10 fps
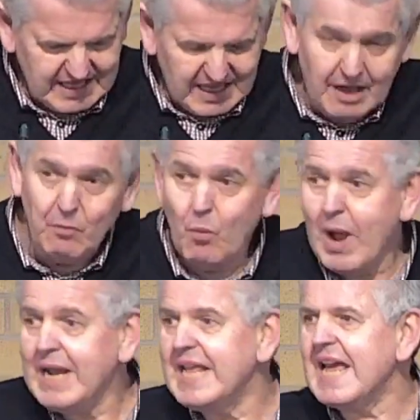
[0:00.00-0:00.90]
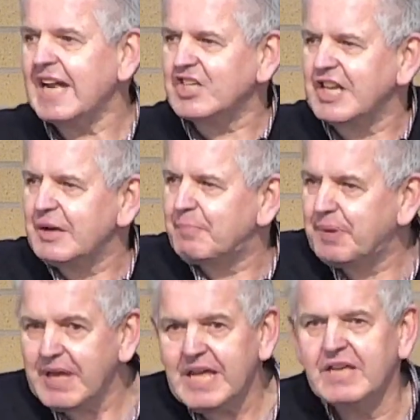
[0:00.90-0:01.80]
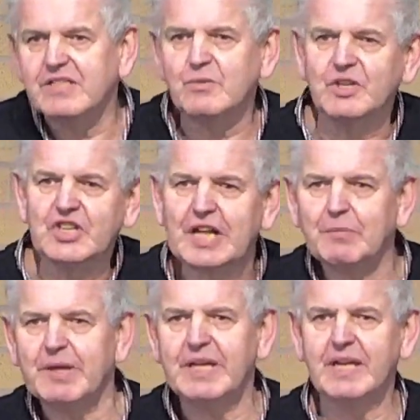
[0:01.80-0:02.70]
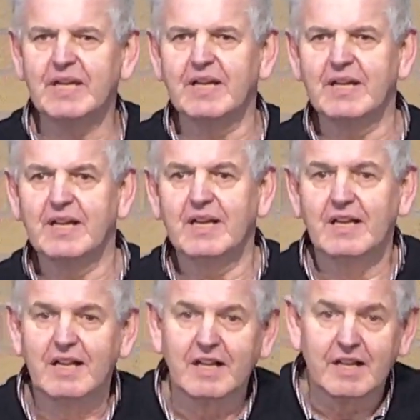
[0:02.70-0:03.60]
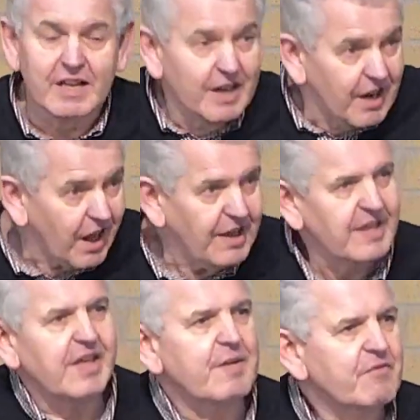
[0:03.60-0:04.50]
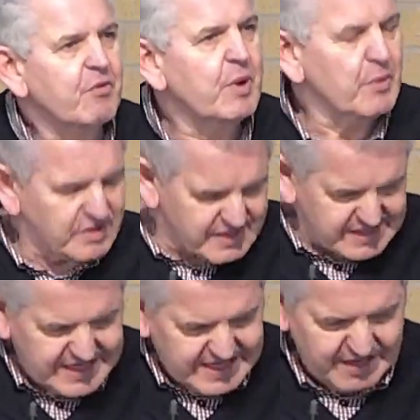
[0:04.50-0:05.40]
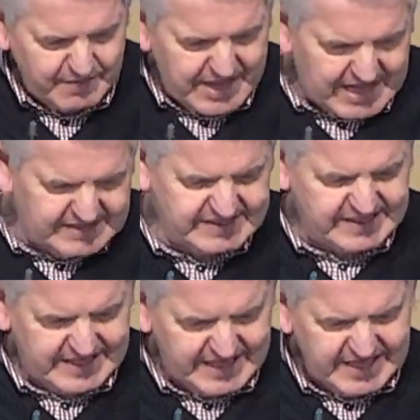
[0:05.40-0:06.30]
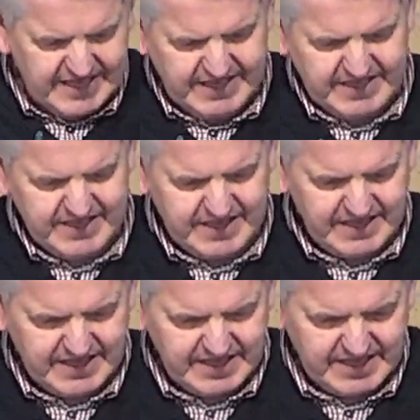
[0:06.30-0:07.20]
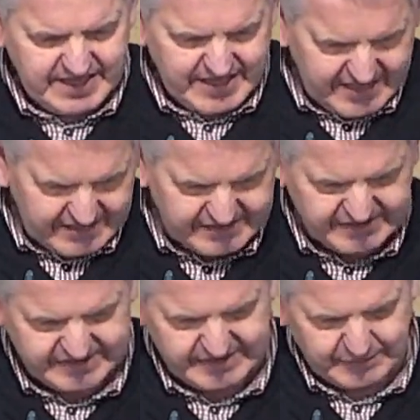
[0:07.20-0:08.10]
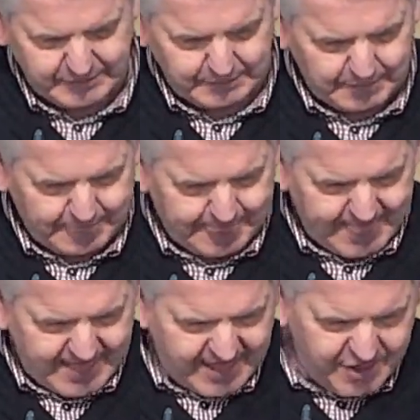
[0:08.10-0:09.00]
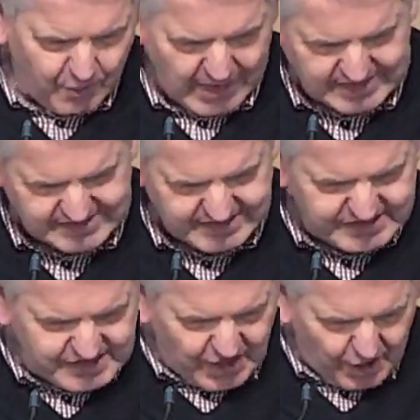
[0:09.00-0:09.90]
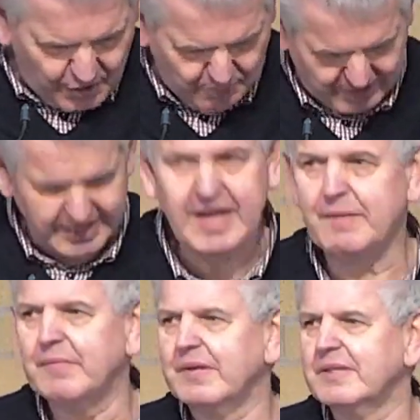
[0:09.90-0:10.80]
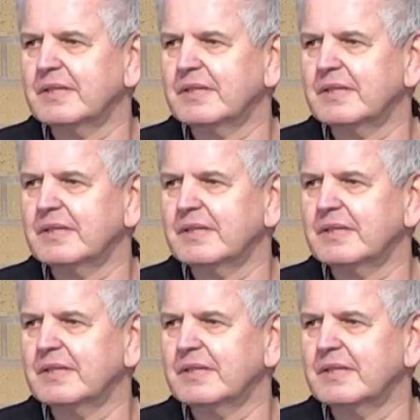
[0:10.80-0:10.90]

And when he actually appears, we shall be like him, for we will see him as he is. He who has this hope in him